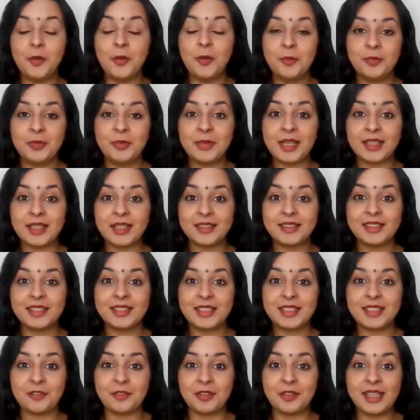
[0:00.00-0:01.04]
I hope that
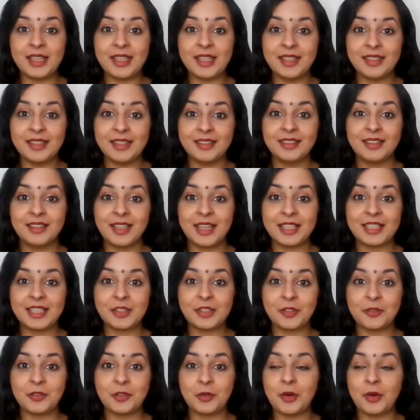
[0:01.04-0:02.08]
definitely
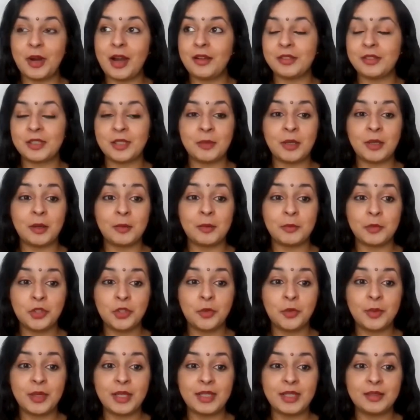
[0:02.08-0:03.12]
gets off the ground. I mean, I'm
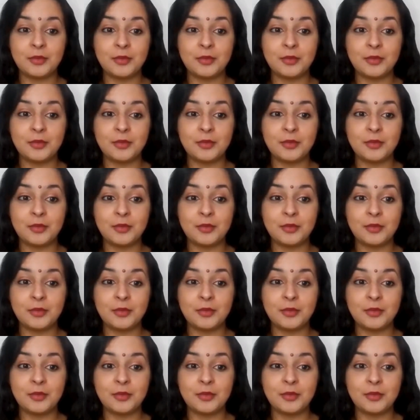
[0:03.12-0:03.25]
sure